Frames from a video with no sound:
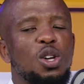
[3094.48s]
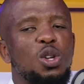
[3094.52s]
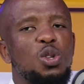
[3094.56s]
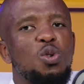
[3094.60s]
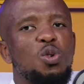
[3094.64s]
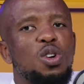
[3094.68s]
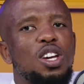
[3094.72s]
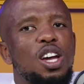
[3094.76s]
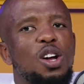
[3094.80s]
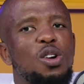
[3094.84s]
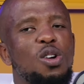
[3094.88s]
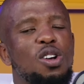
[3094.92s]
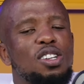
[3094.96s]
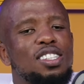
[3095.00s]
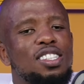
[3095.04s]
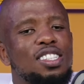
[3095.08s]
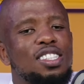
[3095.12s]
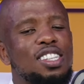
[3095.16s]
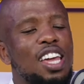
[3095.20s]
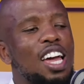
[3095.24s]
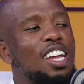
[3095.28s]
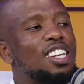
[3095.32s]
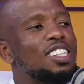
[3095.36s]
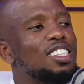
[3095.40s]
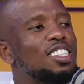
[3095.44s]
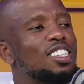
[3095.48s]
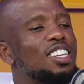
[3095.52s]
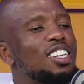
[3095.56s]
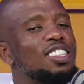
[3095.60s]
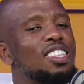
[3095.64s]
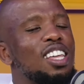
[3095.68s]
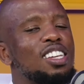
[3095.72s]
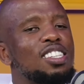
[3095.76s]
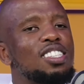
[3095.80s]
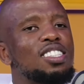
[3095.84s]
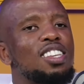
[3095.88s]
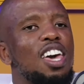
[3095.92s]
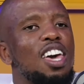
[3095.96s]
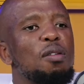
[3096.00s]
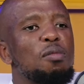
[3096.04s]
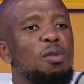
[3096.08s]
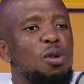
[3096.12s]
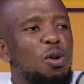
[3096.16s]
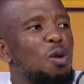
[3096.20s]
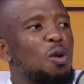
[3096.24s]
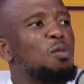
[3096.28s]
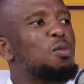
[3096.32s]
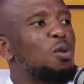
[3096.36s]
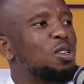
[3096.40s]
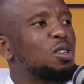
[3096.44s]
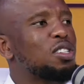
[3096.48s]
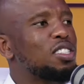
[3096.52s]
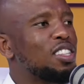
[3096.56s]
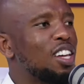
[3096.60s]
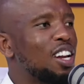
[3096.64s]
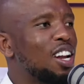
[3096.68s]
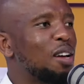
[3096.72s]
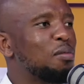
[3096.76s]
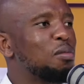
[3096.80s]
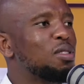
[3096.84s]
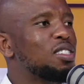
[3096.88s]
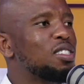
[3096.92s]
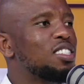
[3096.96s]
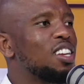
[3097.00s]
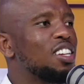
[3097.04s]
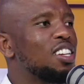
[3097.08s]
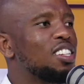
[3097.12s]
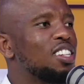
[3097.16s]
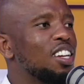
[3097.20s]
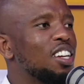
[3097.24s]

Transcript: you cannot stand in the same robot that I'm standing,